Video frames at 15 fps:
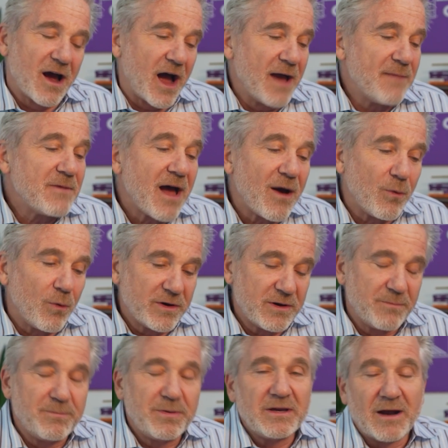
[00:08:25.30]
I'm not one
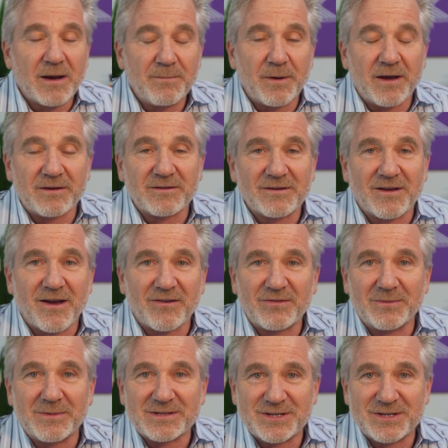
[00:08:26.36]
to beat up on
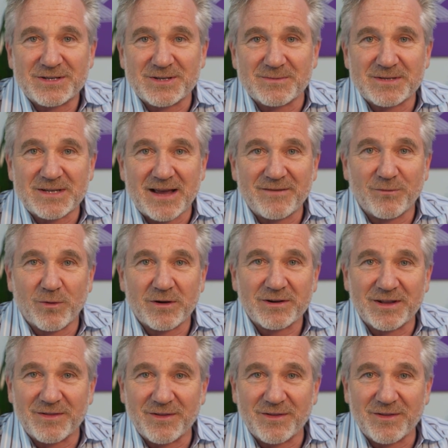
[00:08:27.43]
government systems. I've worked in the